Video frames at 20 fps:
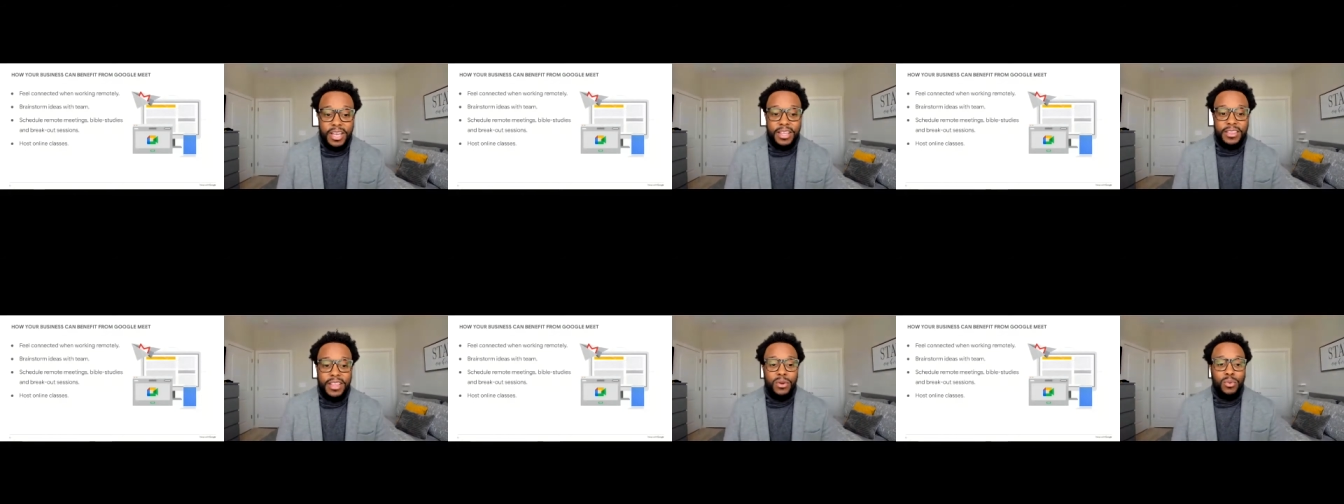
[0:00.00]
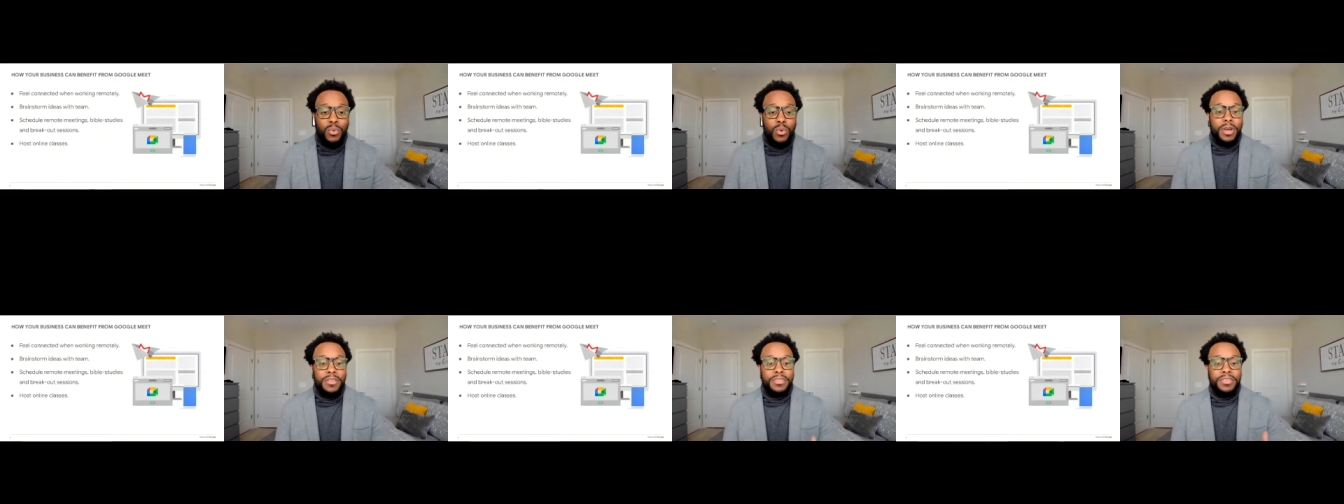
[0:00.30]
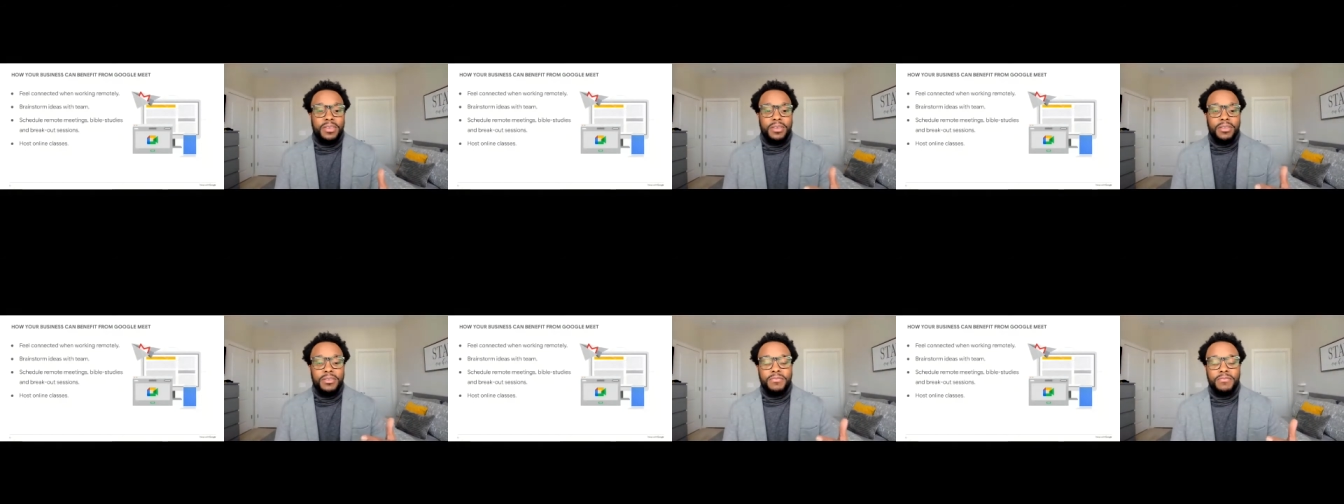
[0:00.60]
They want
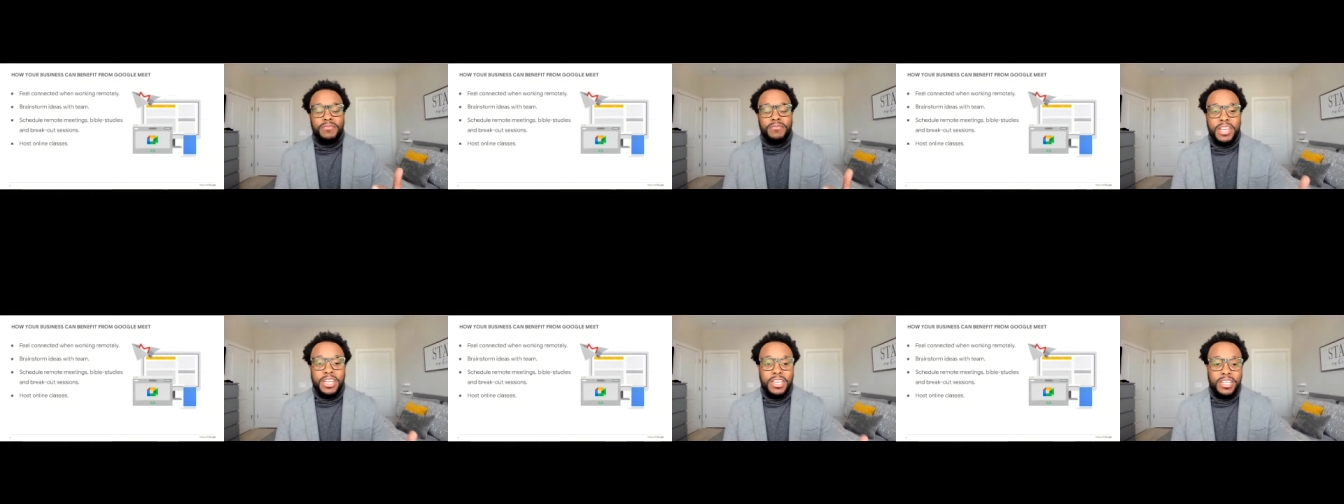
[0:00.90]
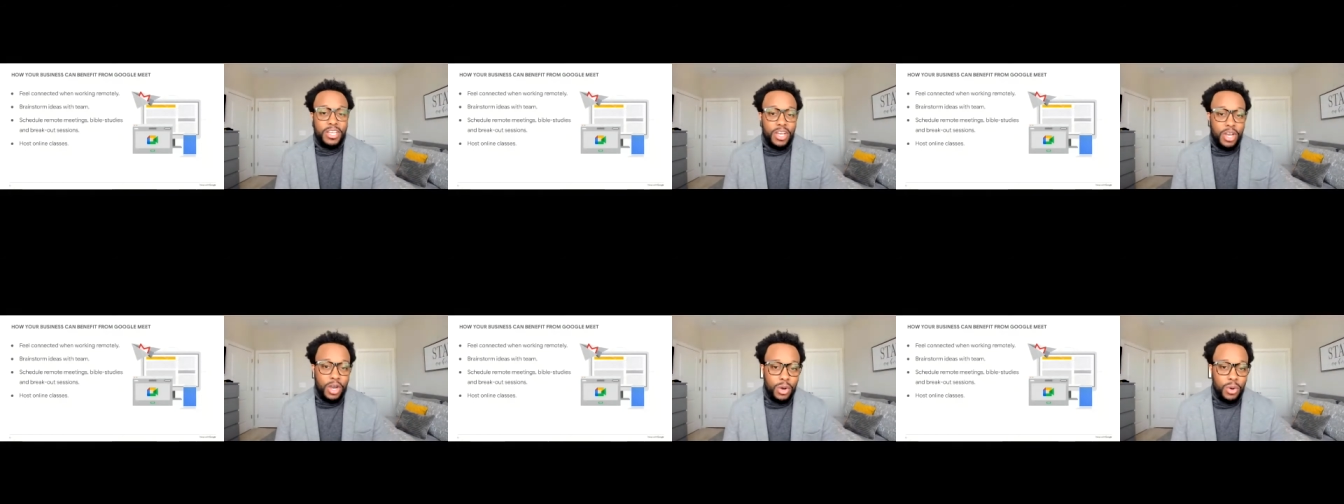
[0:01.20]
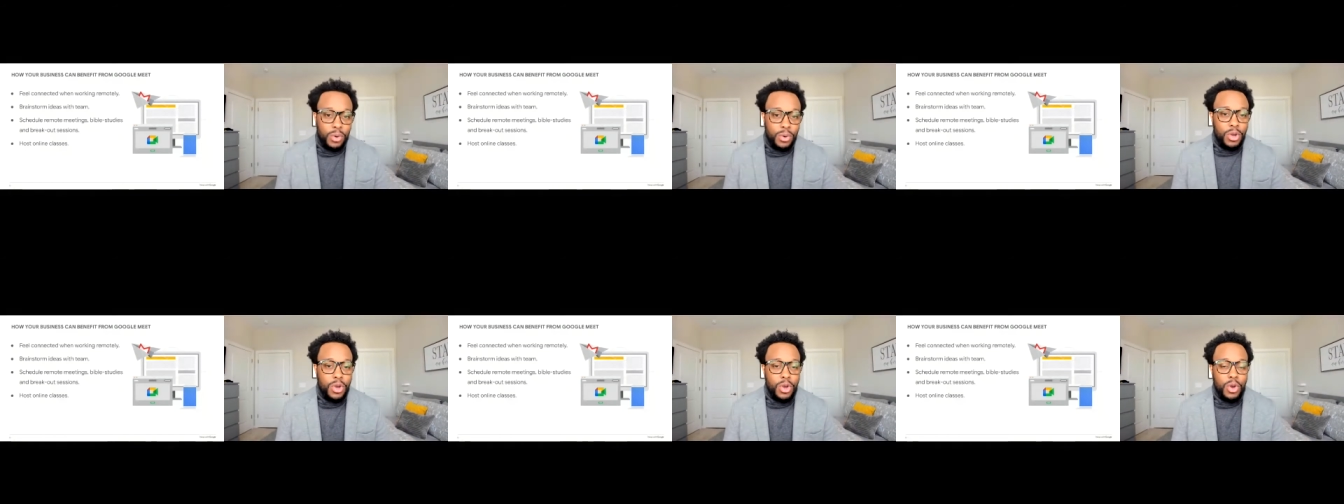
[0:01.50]
the
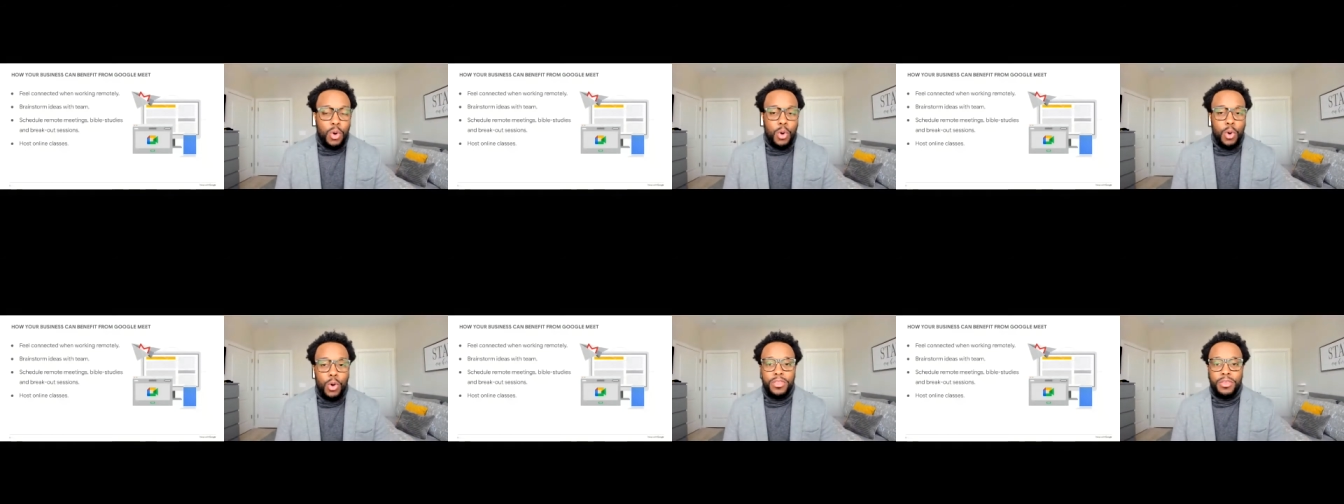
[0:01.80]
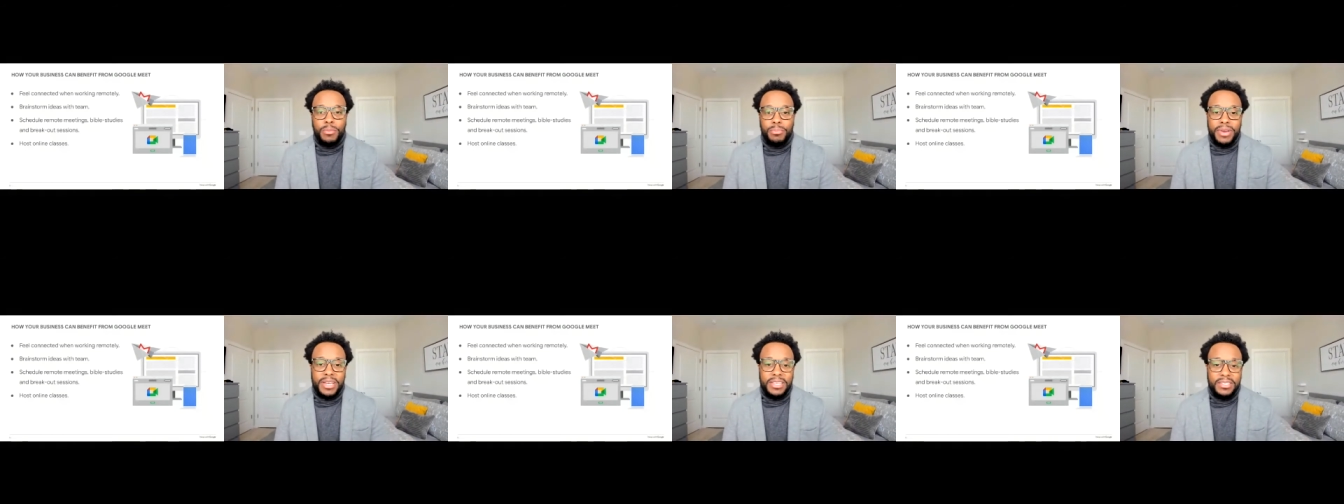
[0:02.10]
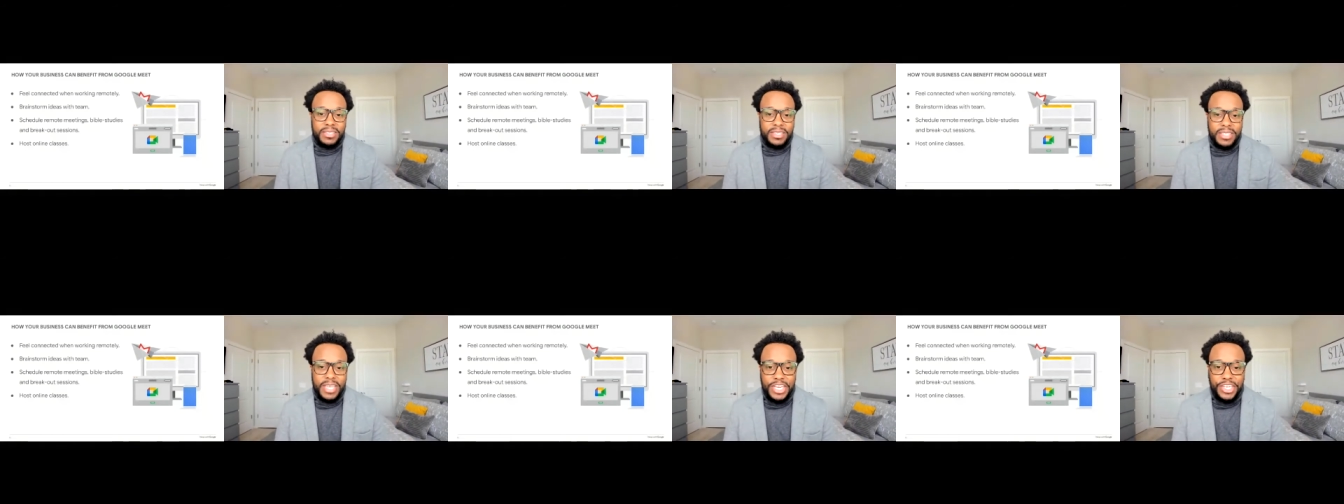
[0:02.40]
video or the
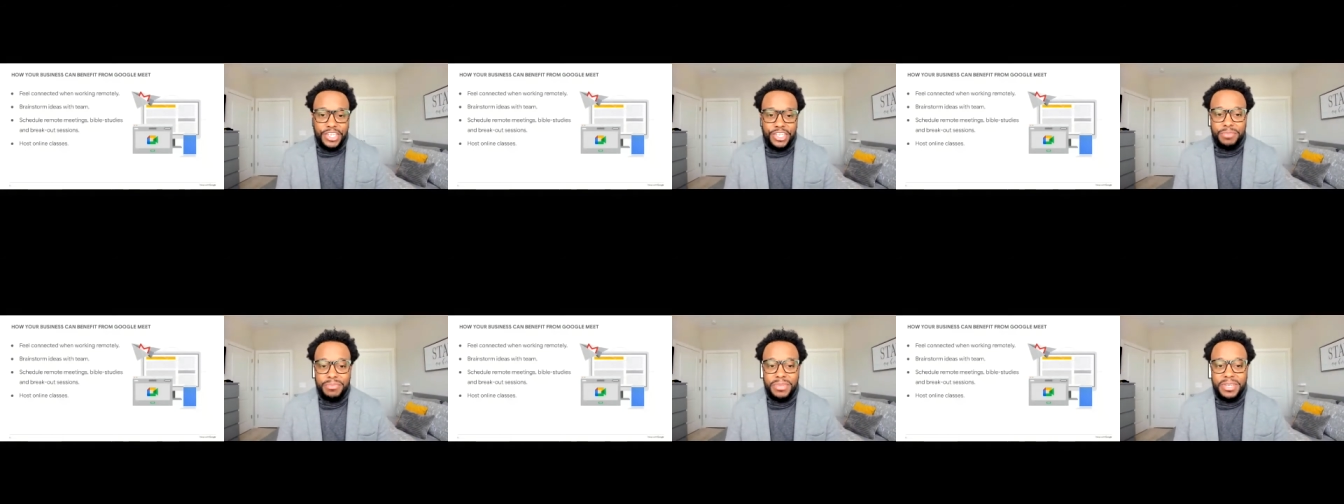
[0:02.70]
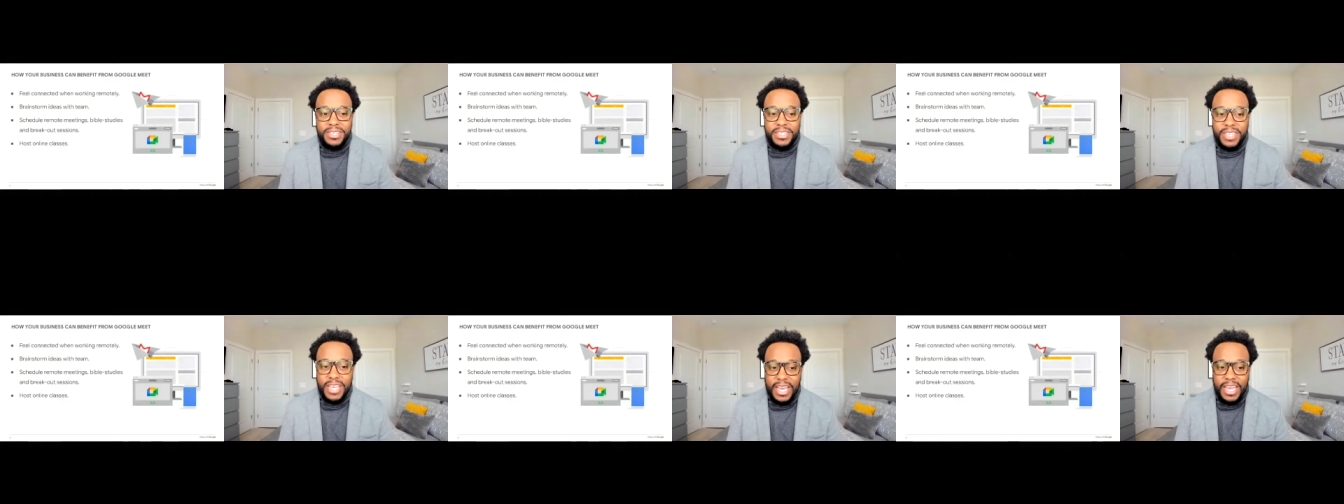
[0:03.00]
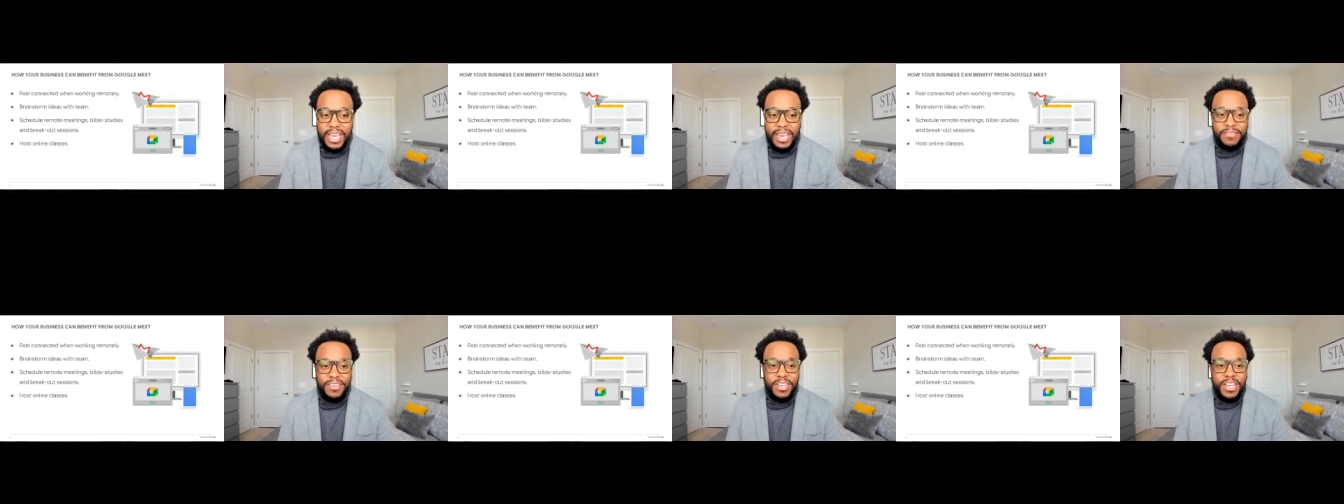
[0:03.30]
presentation to be
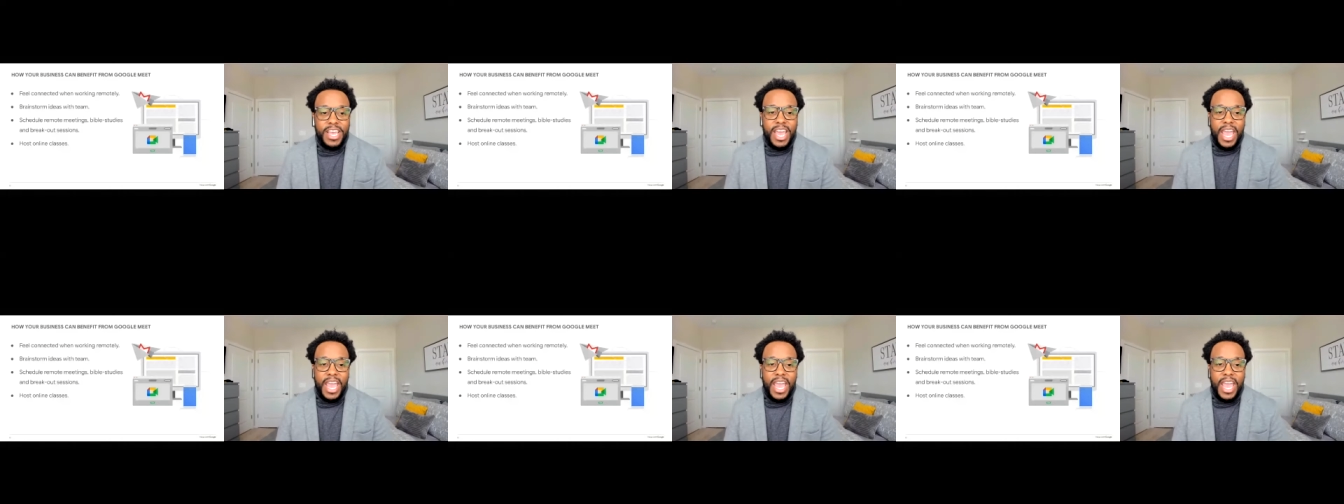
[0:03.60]
saved.